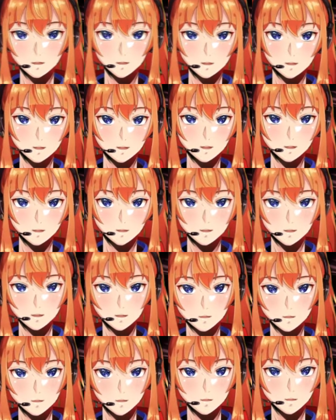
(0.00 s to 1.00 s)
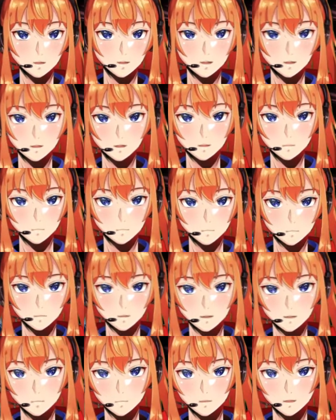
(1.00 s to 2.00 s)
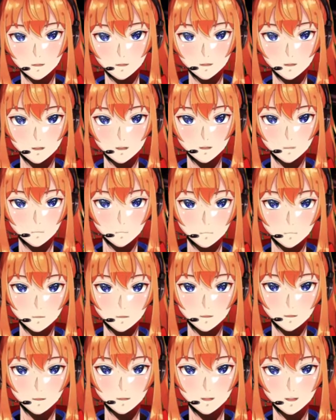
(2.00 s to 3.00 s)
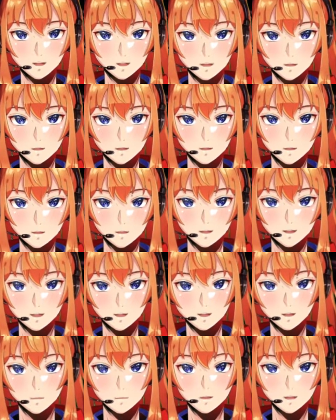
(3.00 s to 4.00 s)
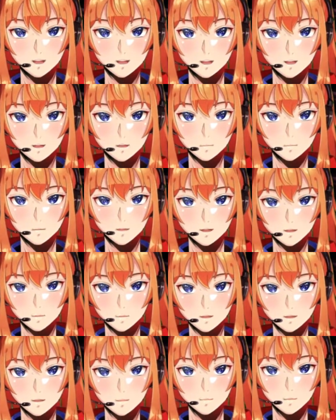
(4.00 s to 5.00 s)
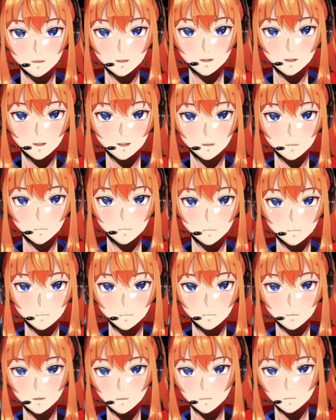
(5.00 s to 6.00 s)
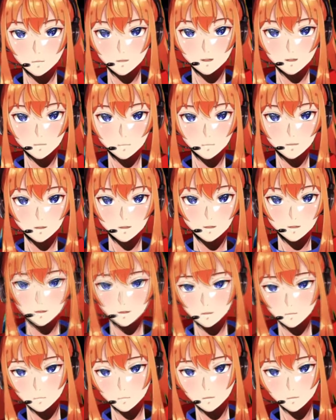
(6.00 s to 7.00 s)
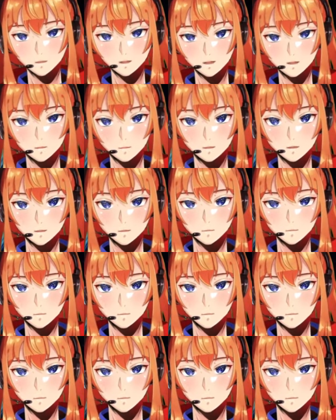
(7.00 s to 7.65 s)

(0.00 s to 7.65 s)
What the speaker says: It's got a soft, round, and gentle presentation that is easy on the eyes but still has enough detail to be visually appealing in most areas.